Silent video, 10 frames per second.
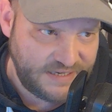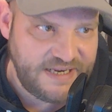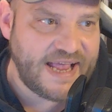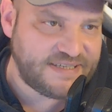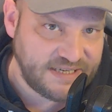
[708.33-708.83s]

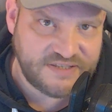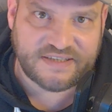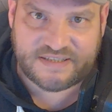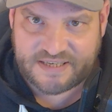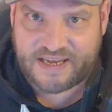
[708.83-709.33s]
yes, it
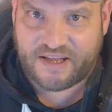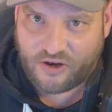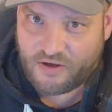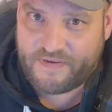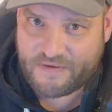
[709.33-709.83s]
does take a
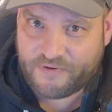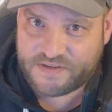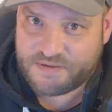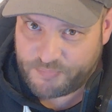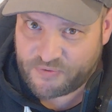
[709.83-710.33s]
lot of
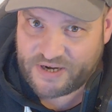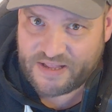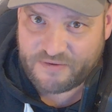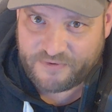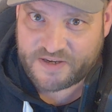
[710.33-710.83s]
effort to build it
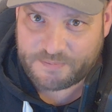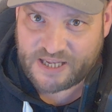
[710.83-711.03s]
in the first